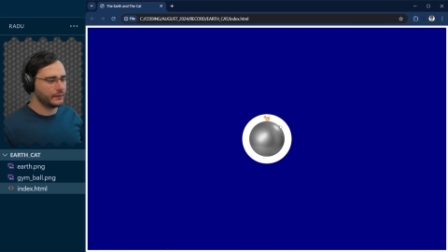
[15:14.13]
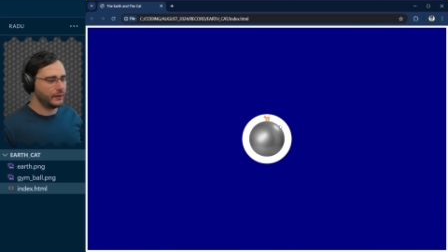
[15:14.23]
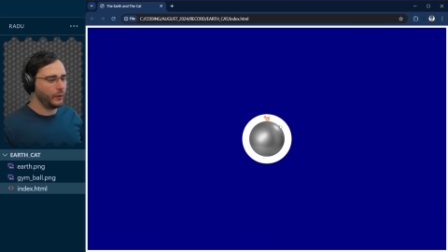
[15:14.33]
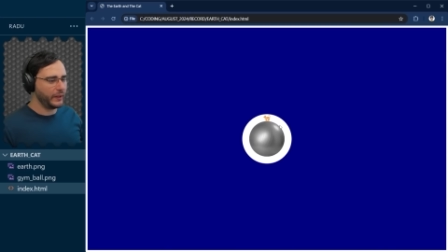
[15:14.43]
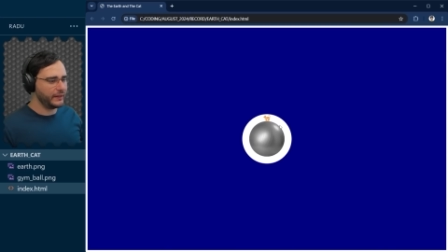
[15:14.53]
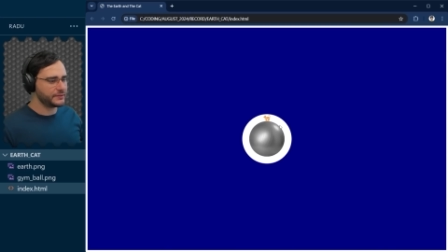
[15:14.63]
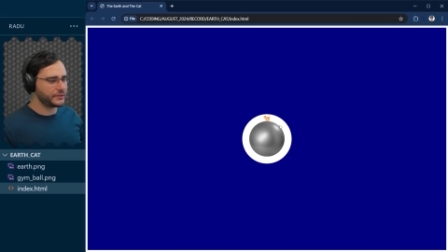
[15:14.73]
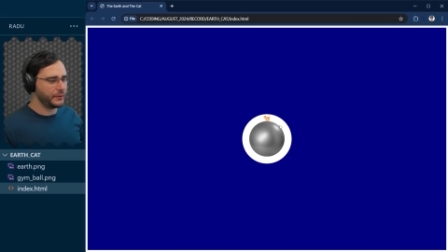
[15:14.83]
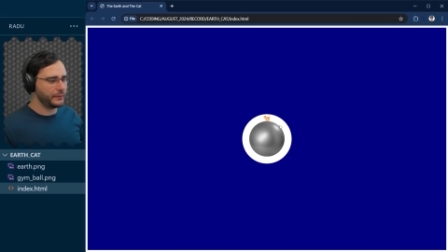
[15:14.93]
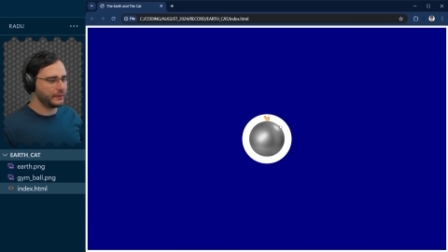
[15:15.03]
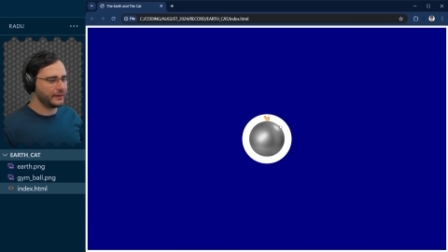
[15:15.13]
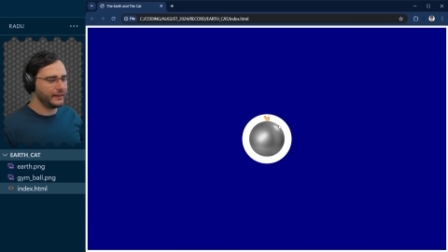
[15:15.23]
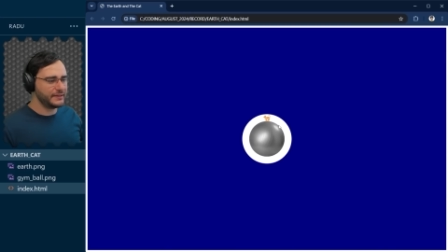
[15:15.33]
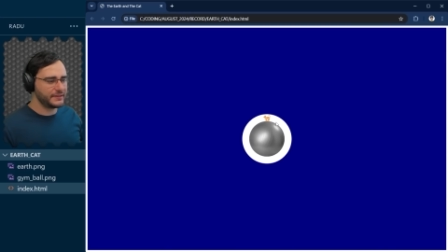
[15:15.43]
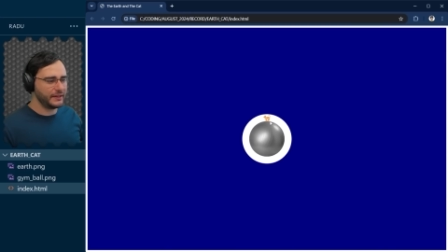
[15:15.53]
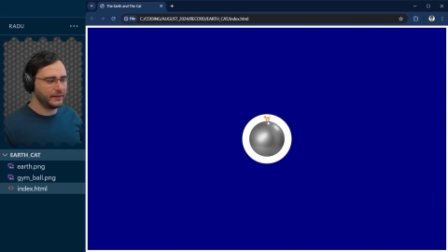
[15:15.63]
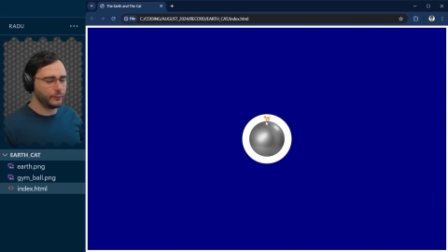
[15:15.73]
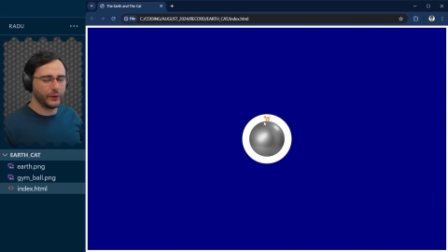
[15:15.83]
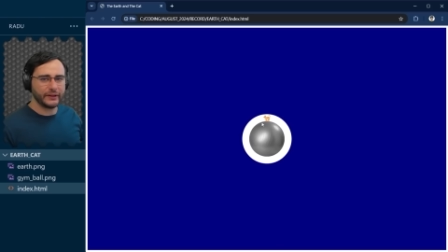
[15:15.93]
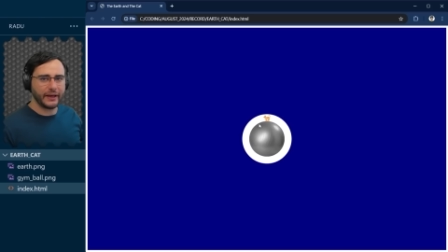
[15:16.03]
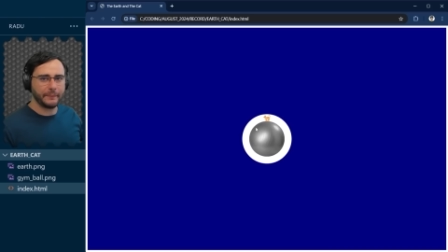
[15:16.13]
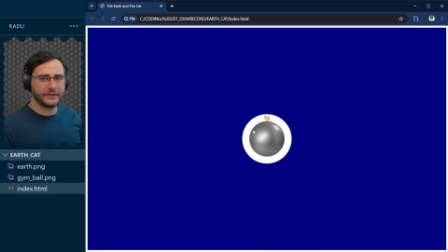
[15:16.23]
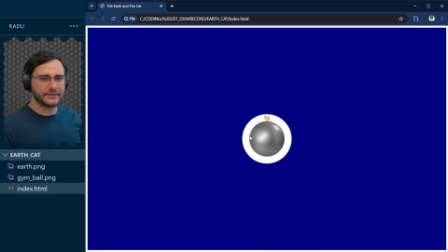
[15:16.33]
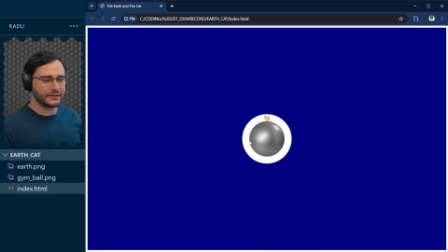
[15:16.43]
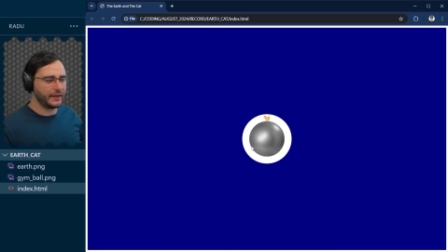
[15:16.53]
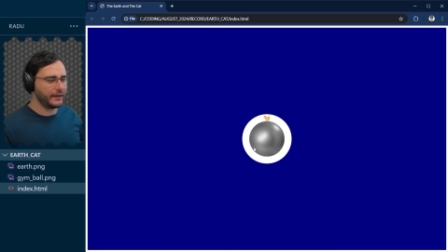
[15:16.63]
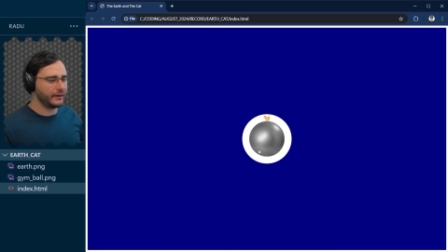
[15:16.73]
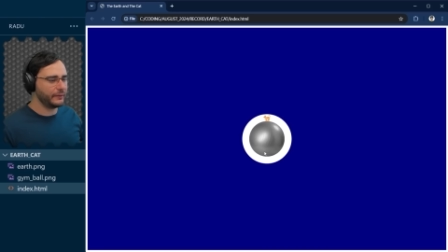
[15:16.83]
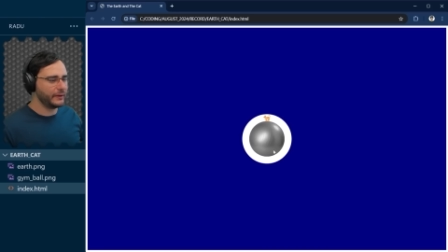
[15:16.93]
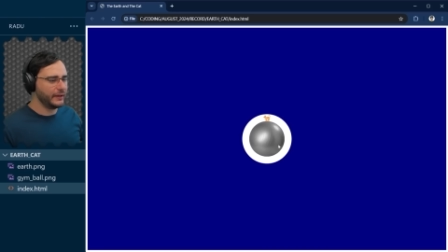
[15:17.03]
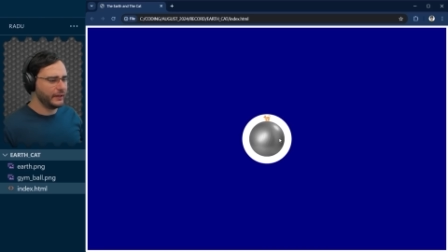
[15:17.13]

Okay, so let's see what happens now